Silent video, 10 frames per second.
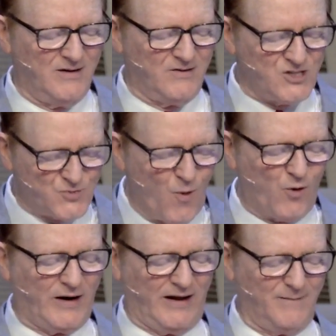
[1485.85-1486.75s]
This
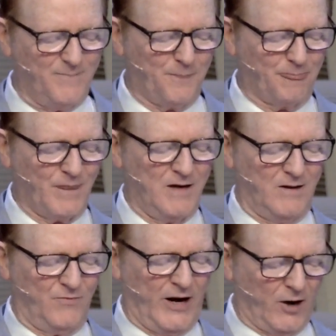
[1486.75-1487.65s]
morning,
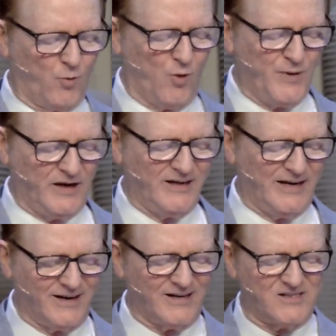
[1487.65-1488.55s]
there will be an
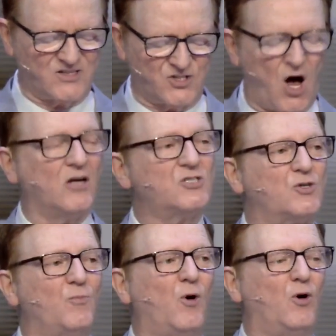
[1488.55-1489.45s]

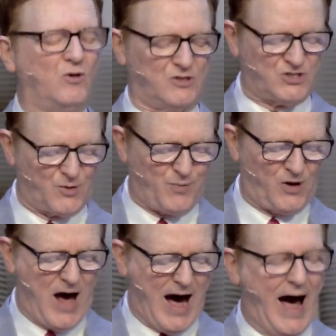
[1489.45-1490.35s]
inexhaustible
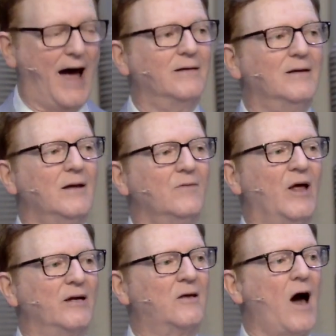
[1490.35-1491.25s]
supply
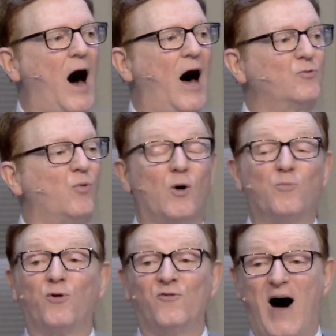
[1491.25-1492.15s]
that God will
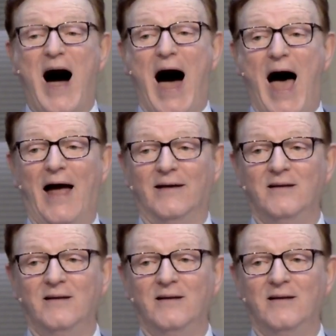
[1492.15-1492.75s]
provide